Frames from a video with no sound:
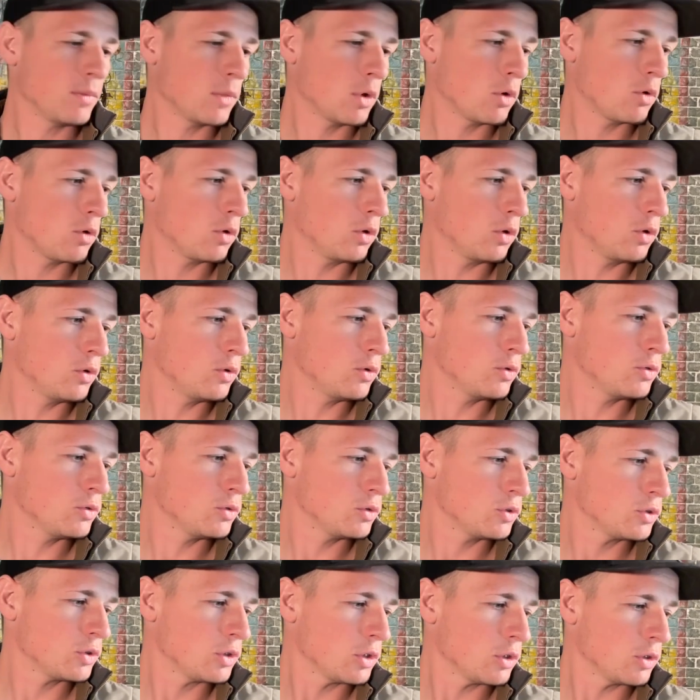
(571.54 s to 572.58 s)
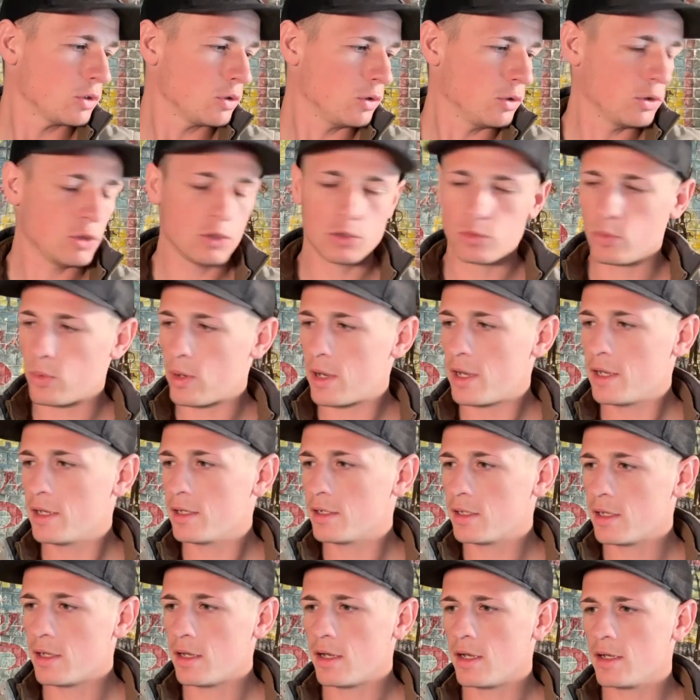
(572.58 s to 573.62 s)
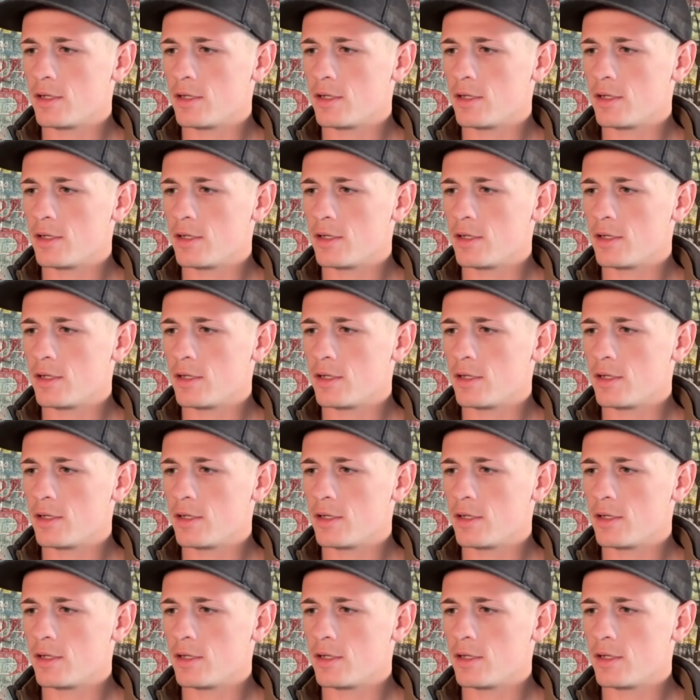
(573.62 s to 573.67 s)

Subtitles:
you lose weight.